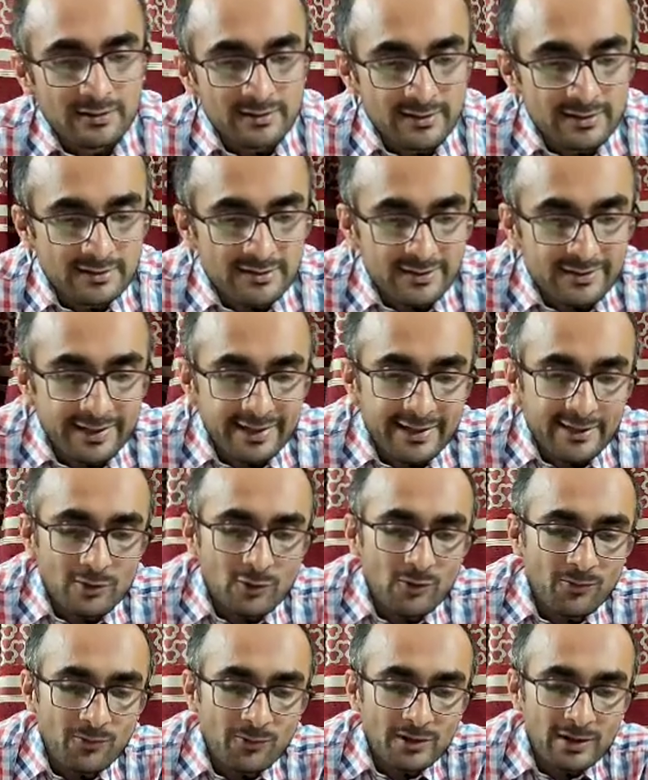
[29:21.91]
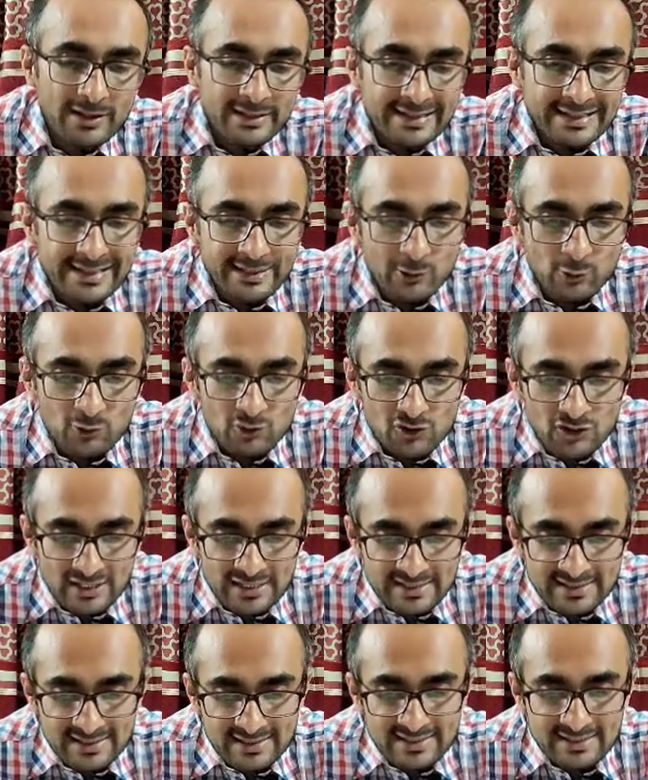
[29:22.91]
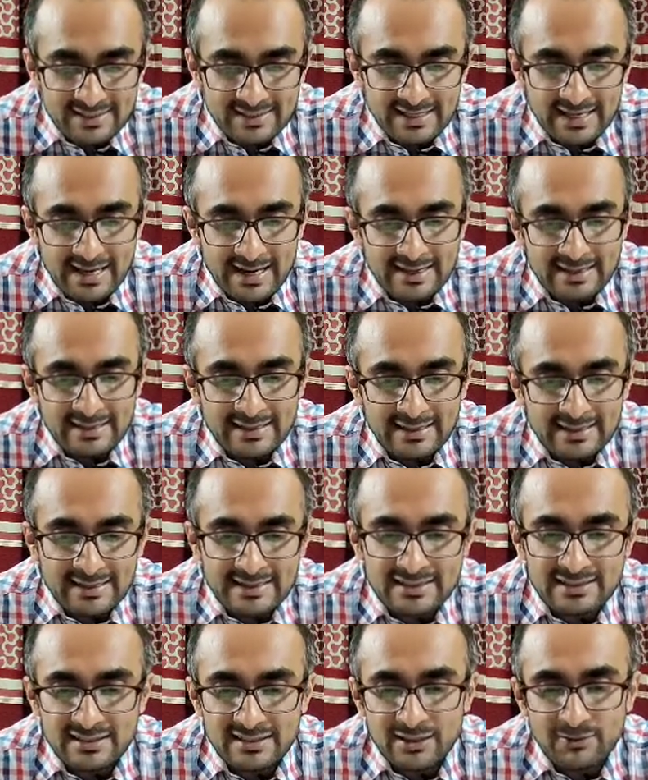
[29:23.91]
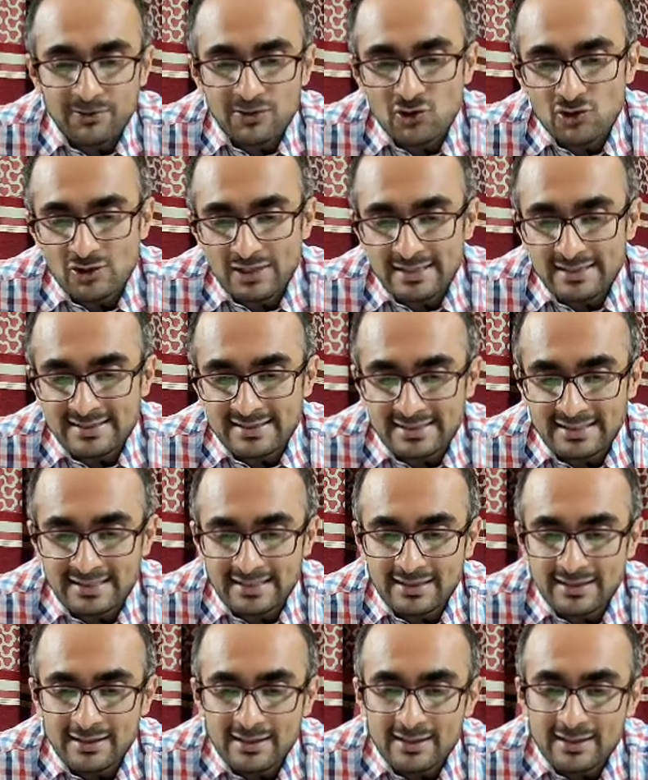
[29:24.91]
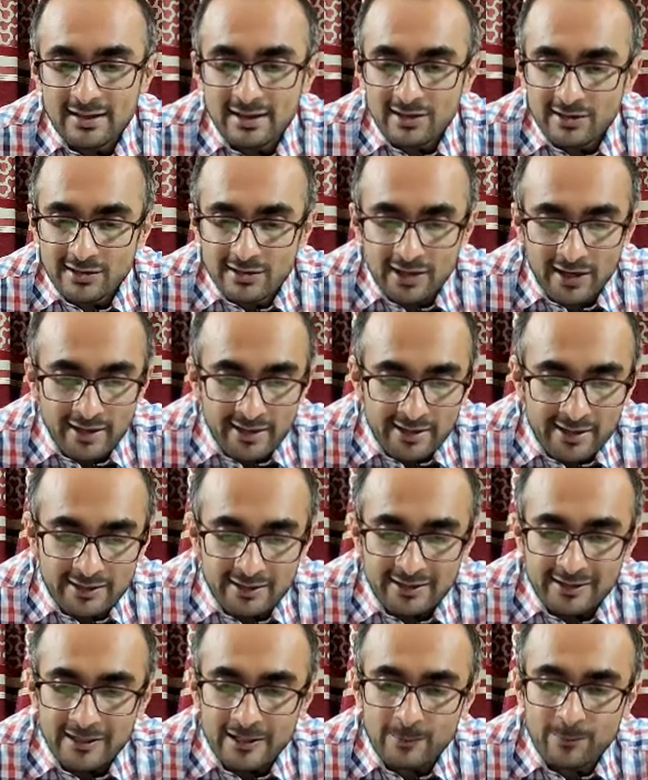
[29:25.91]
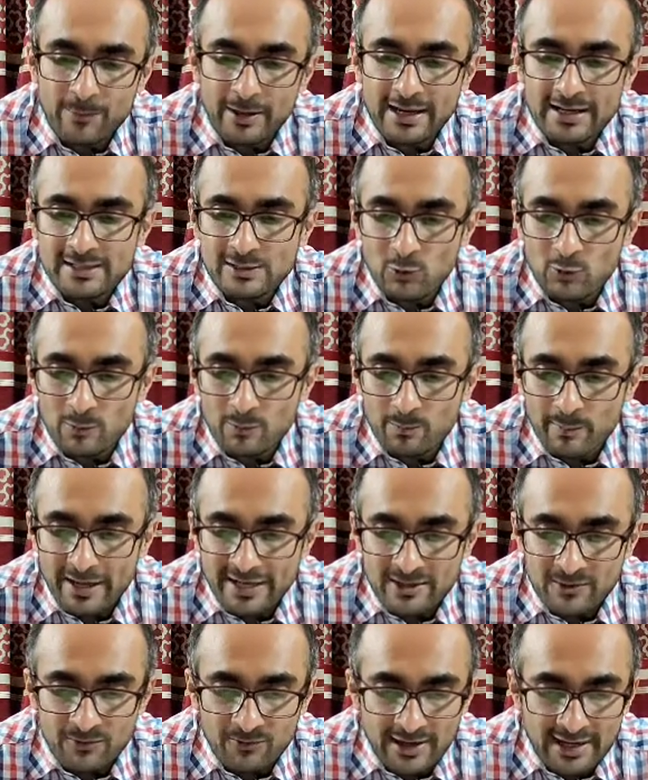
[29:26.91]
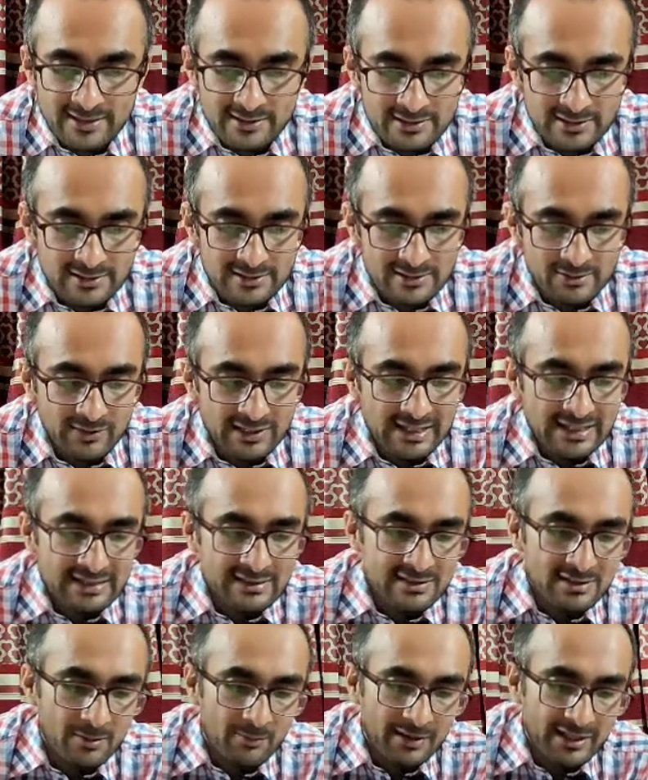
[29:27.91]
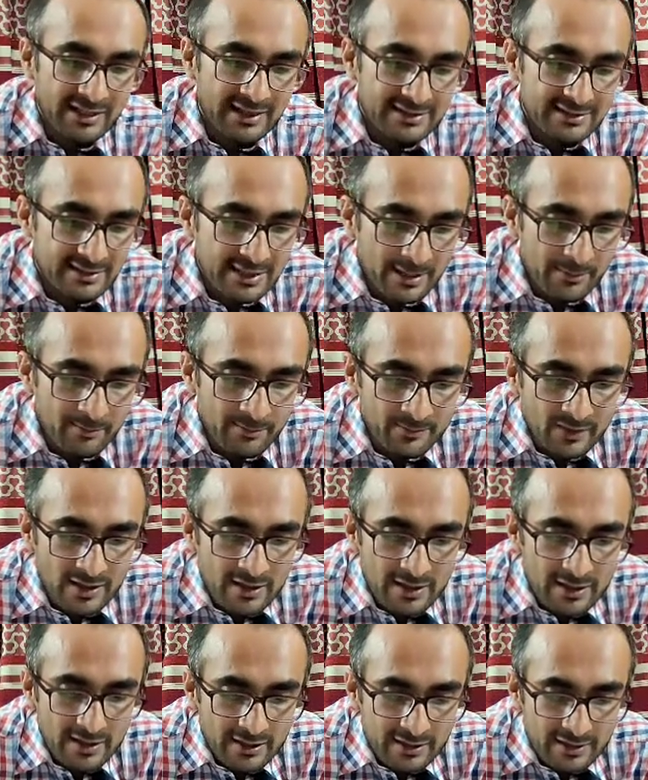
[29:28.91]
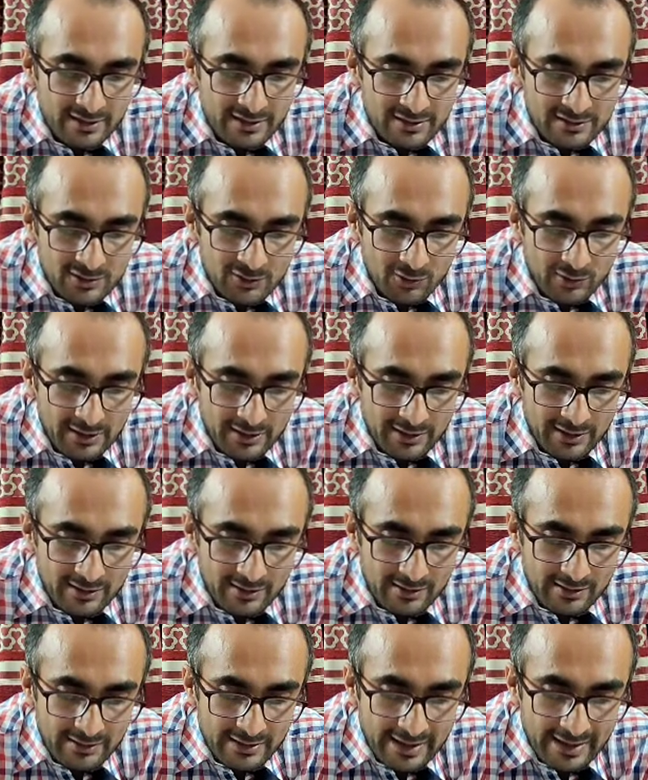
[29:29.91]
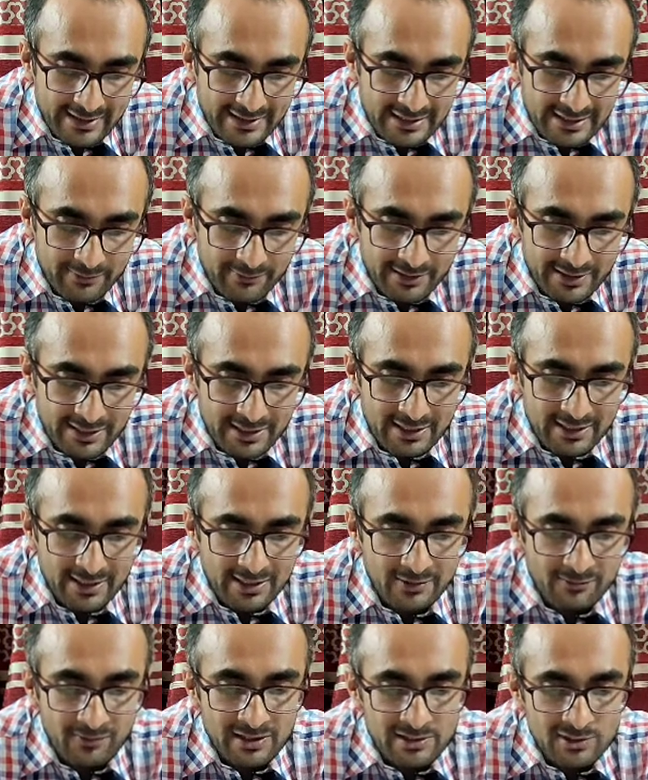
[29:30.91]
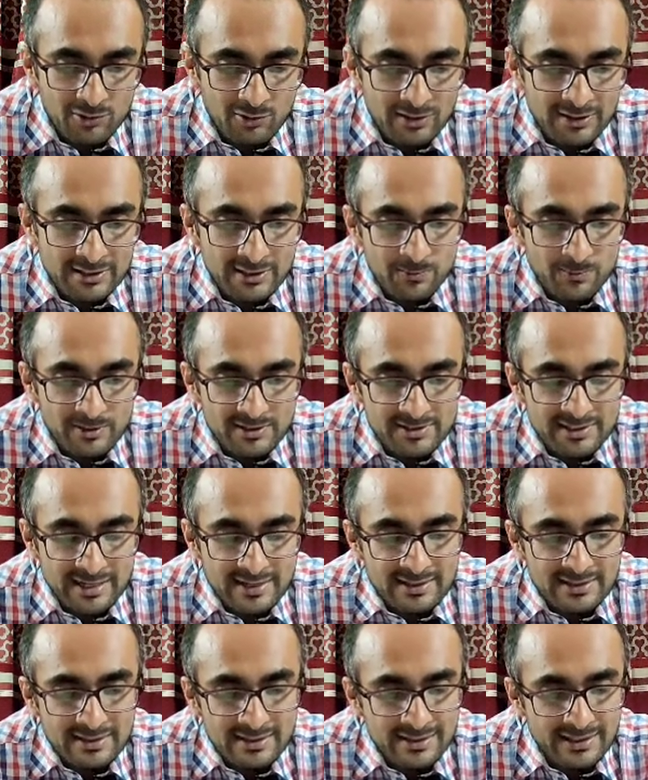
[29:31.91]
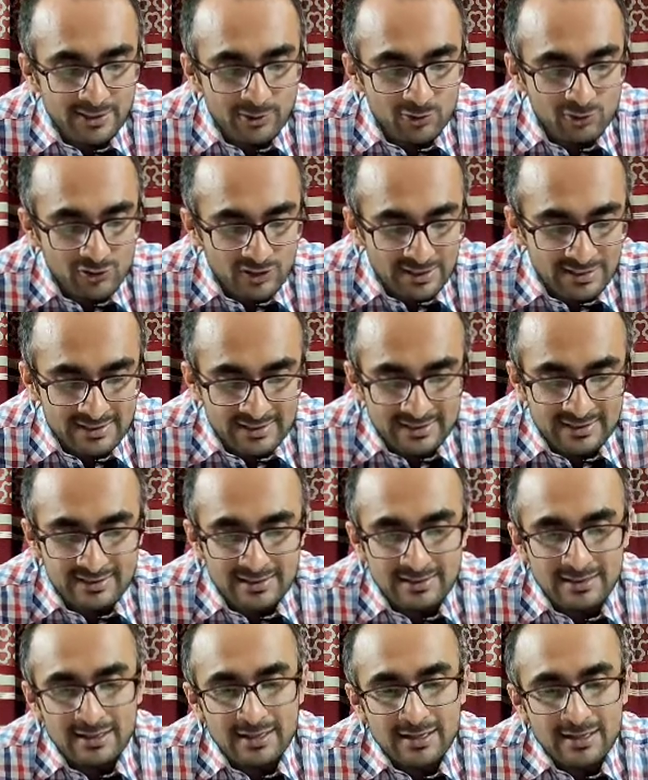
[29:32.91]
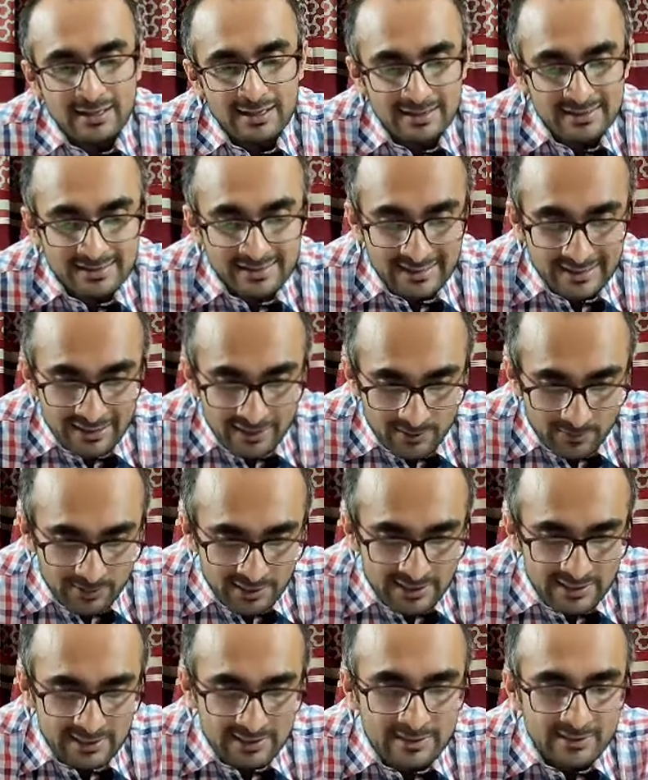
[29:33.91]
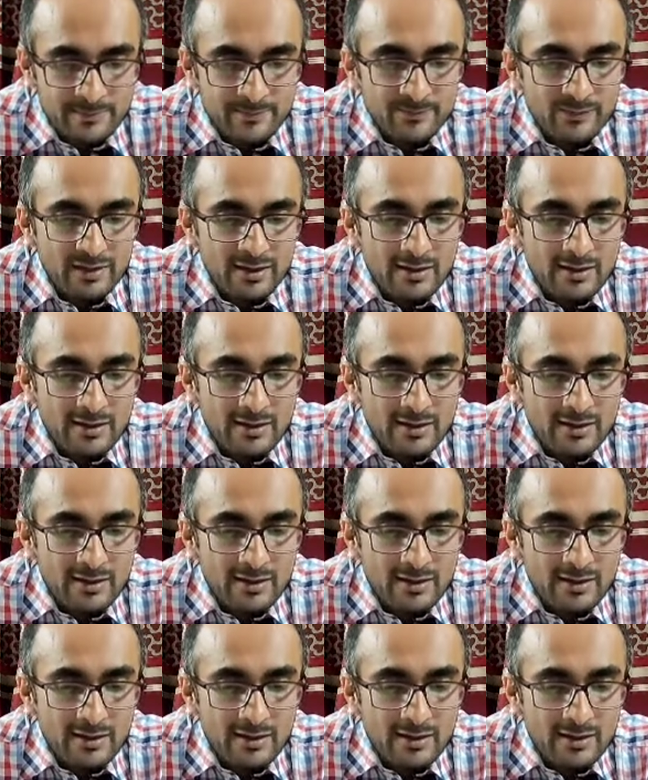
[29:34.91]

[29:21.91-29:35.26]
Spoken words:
This rate of ketogenesis and its efficiency directly depends on many factors. We can summarize them. Insulin activity, if insulin is present, ketogenesis is inhibited.